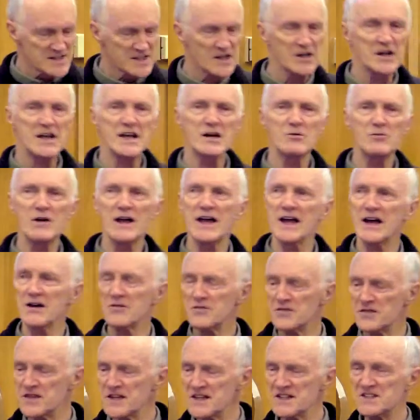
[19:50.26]
So here we
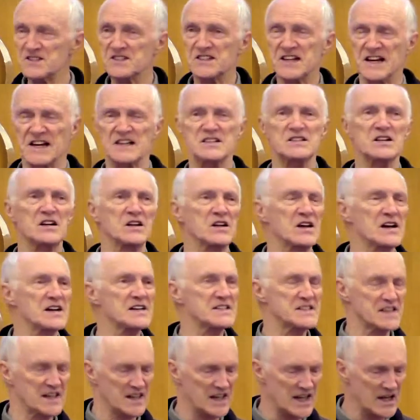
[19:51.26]
have these
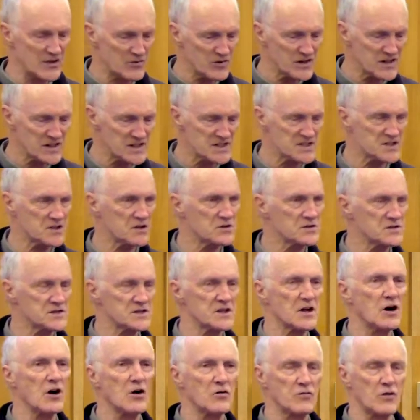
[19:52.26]
tantalizing evidence of,
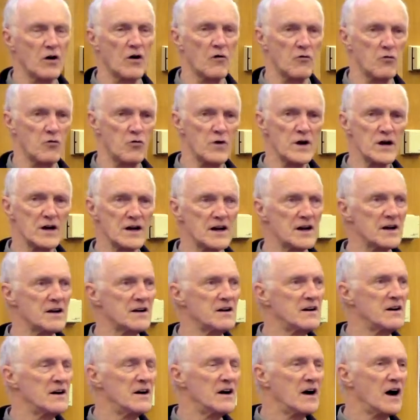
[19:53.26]
of, of really
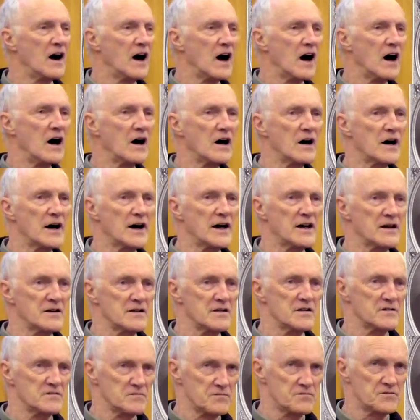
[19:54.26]
high
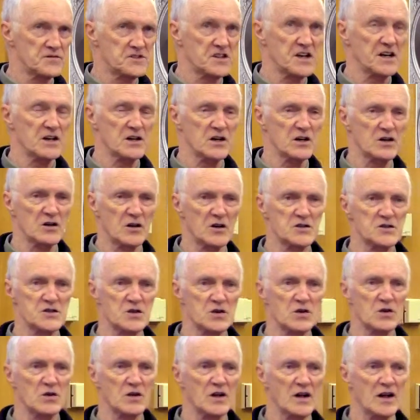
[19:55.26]

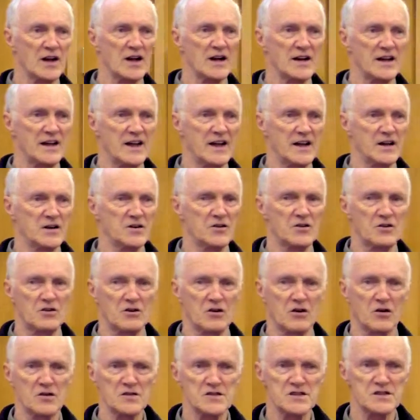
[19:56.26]
technological and
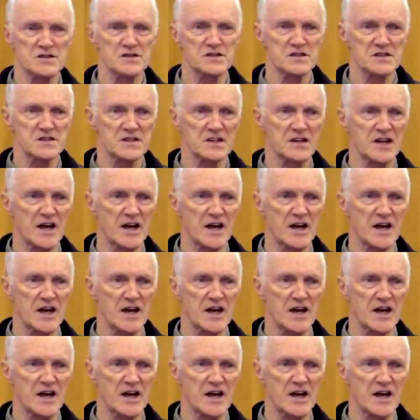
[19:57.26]
consciousness